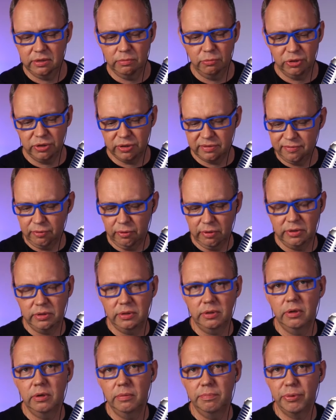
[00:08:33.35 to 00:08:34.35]
and we're just
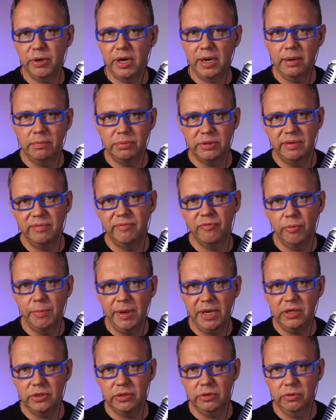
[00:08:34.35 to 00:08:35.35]
focusing on perhaps
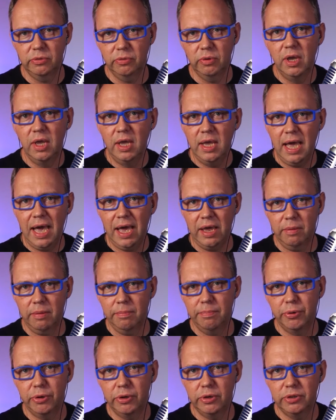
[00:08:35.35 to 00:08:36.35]
informational
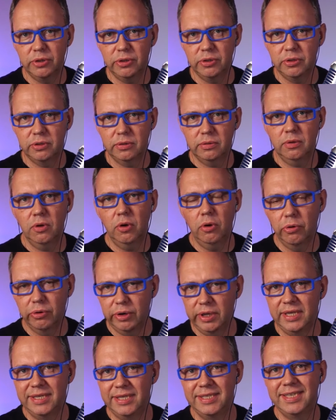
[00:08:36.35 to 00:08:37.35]
and purchase
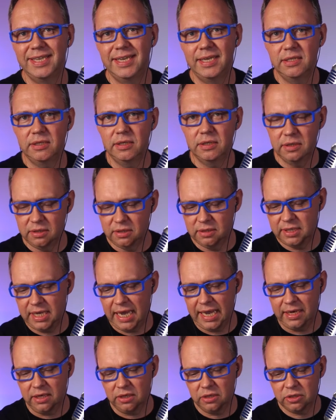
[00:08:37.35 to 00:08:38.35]
orientated
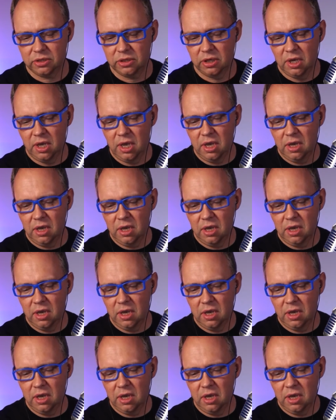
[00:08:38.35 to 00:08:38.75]
intent,